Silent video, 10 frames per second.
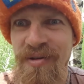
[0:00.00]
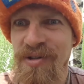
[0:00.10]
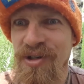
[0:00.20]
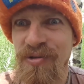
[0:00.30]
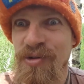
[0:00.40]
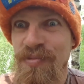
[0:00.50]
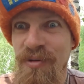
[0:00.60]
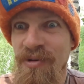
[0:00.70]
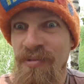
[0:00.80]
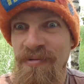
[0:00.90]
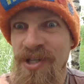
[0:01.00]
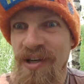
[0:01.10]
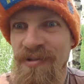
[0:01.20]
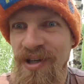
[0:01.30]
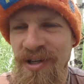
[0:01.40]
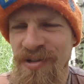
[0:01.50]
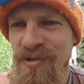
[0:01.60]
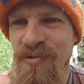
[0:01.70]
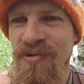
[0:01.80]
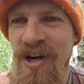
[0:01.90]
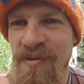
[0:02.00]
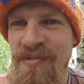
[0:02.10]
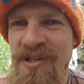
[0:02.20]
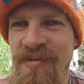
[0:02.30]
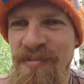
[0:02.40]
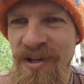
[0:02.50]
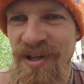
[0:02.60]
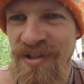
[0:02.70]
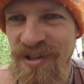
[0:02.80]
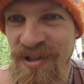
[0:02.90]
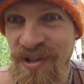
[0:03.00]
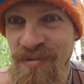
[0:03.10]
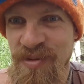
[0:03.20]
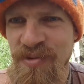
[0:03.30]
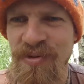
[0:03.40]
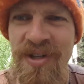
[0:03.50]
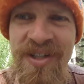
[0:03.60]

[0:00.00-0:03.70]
huge problem of saving 2 grams and buy a titanium spoon.